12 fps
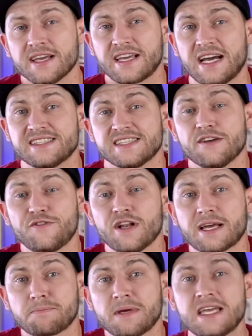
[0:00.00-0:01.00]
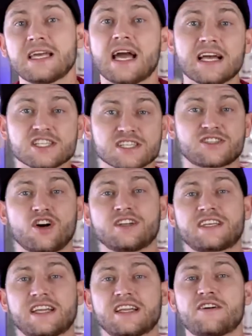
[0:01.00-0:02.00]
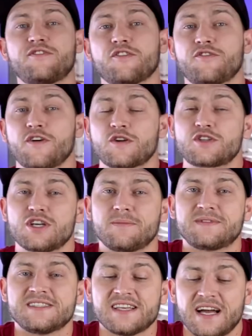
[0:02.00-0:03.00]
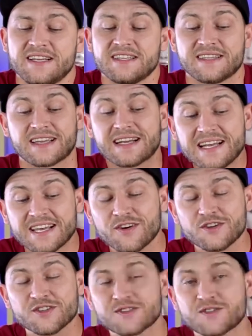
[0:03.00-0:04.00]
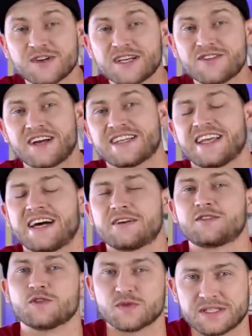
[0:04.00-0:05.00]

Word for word: Guys, if you're like me and just can't get enough of Photoshop design, then click on your screen right now to